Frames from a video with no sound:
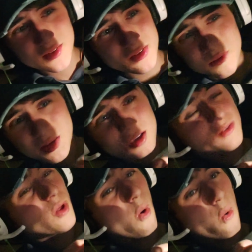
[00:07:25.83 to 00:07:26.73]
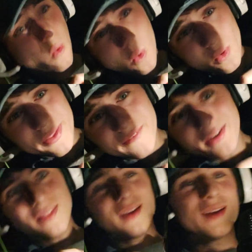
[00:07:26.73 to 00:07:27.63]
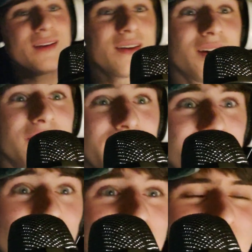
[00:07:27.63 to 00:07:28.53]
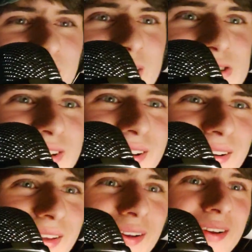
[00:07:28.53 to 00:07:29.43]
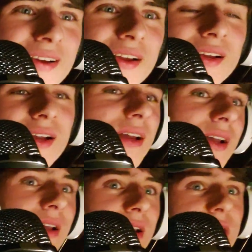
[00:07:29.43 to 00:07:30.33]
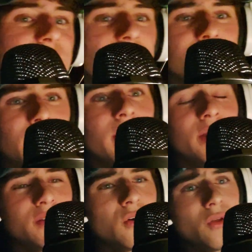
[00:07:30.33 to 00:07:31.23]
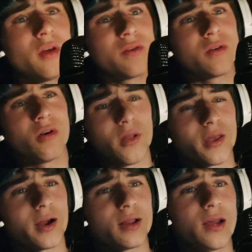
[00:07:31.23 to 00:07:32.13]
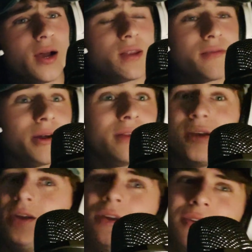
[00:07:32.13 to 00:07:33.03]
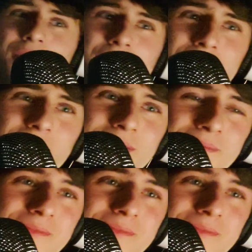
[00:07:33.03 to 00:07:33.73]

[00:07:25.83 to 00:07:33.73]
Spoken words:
this will be able to hold everything of my full aviation career, because my end goal is to go to the airlines. But don't worry,